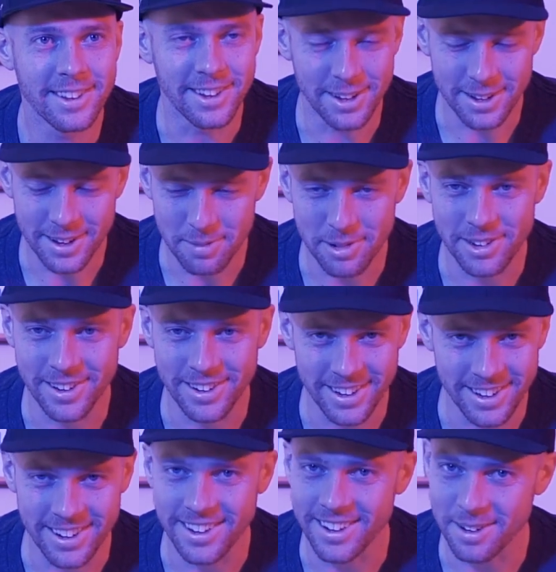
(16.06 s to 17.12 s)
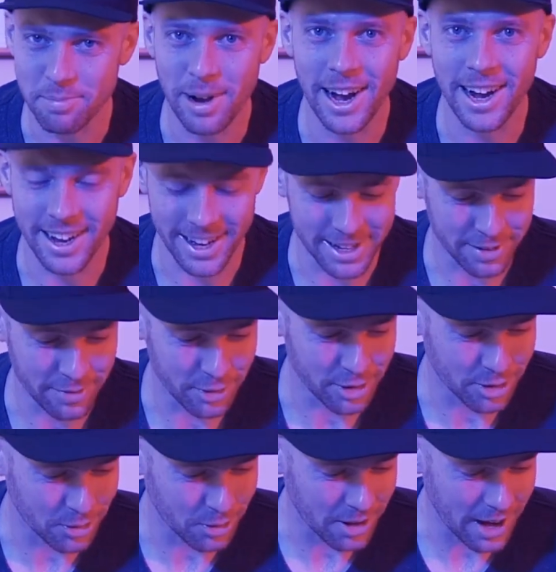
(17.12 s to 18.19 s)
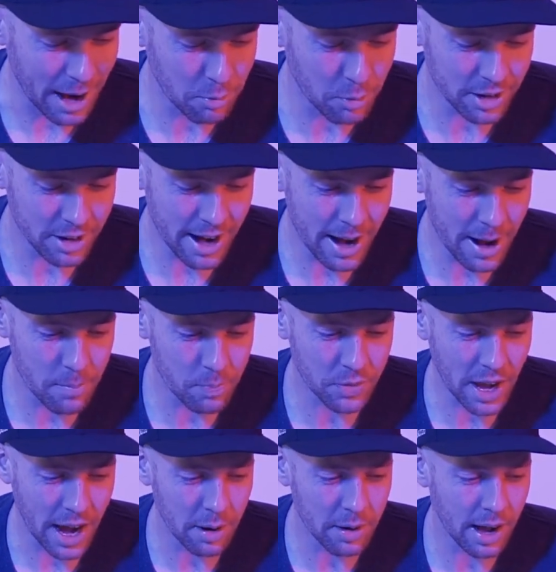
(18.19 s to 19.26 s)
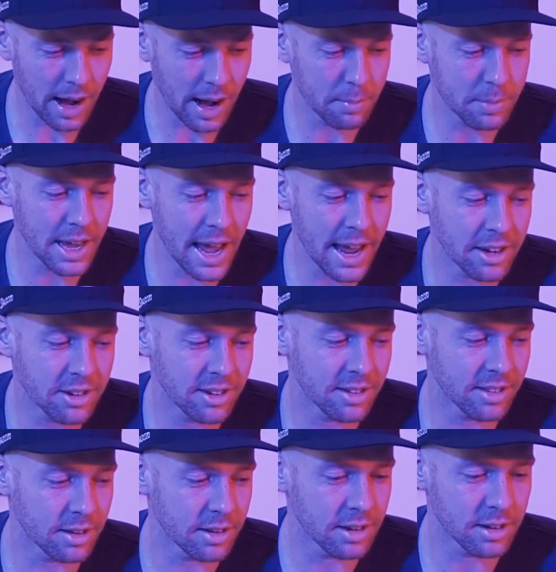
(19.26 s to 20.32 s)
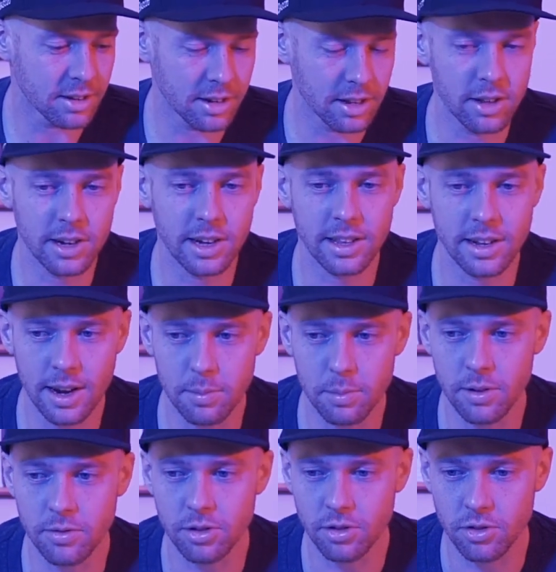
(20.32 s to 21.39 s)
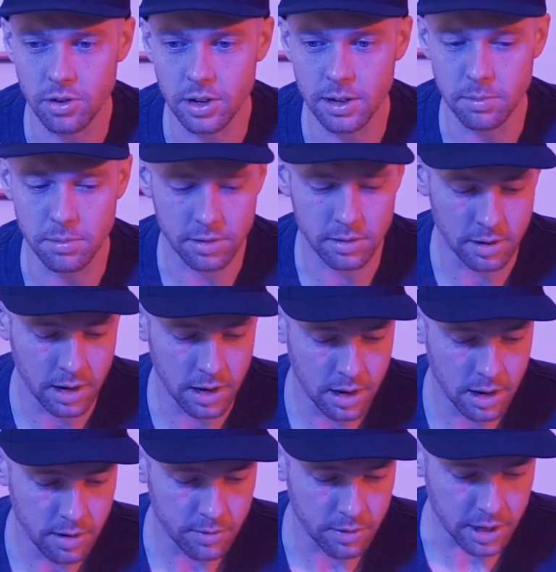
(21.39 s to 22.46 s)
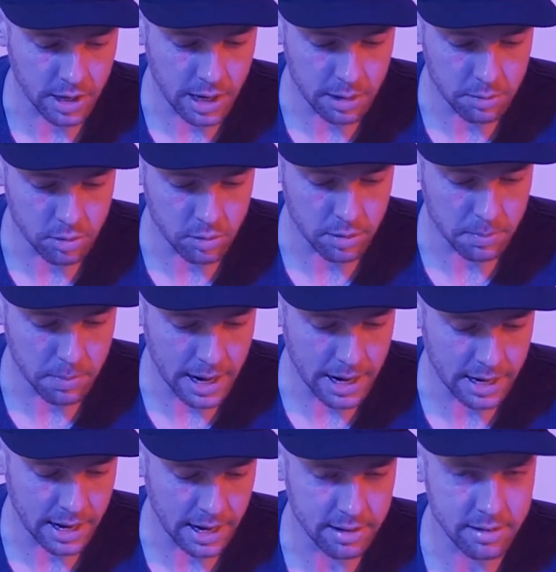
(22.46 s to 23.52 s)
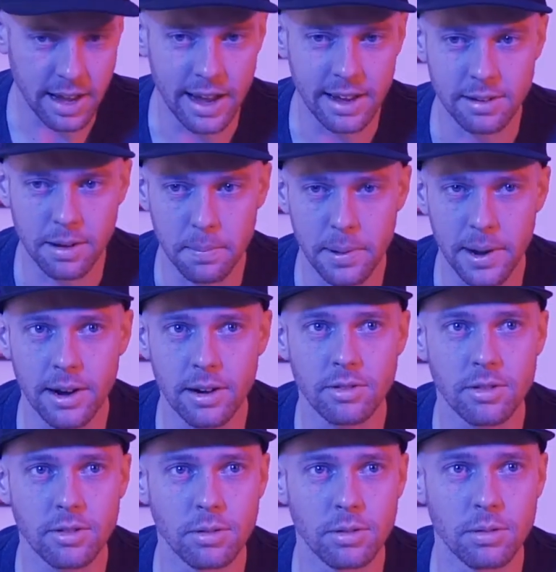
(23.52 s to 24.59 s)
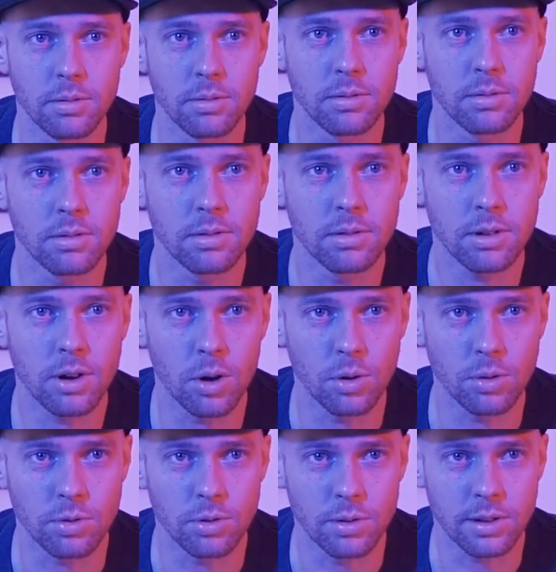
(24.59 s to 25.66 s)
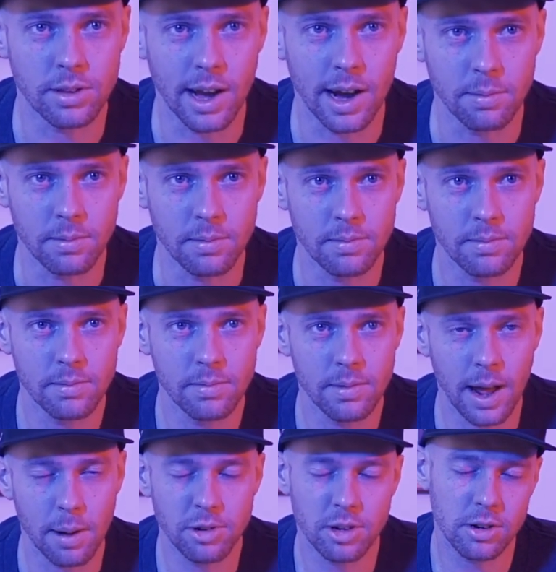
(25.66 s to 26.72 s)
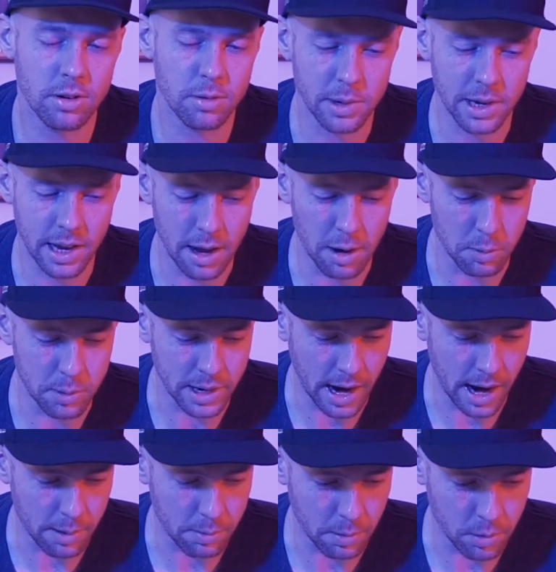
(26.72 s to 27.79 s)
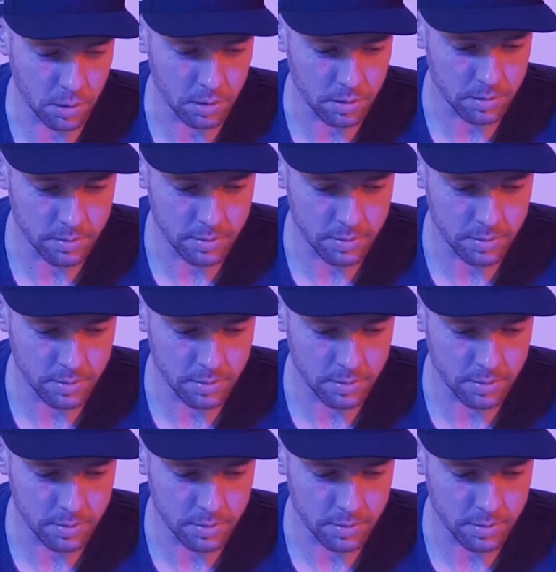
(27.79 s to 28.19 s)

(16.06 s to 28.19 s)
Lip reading: This episode, this podcast for sure. I wonder how. I'll be anxious to look at the number of streams for the Keep Shooting podcast as compared to Cole's newest album. I'm sure it will be comparable.